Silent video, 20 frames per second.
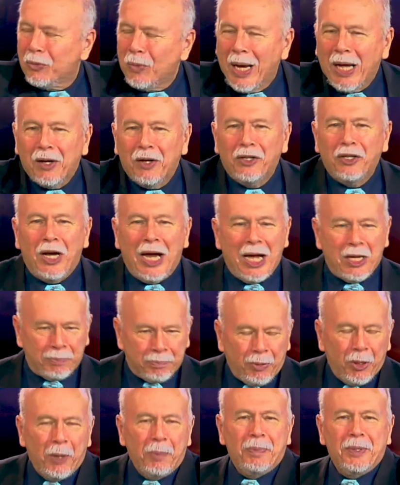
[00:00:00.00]
around in your house.
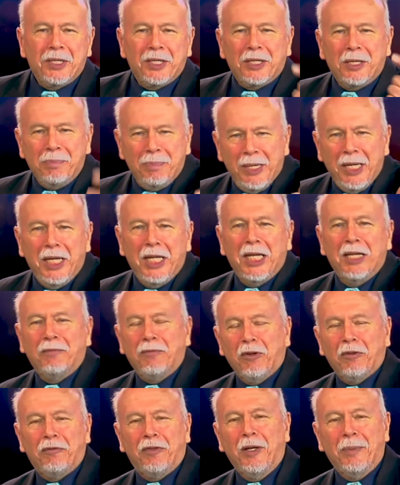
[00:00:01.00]
Purpose and meaning and
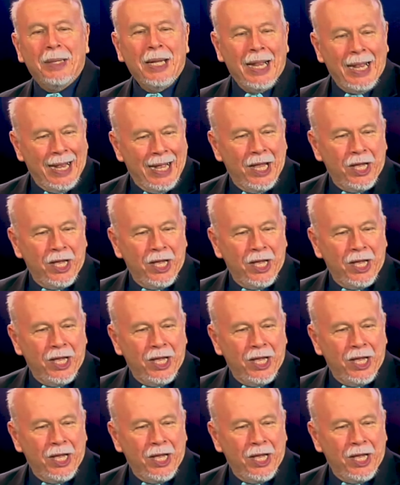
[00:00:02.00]
fulfillment.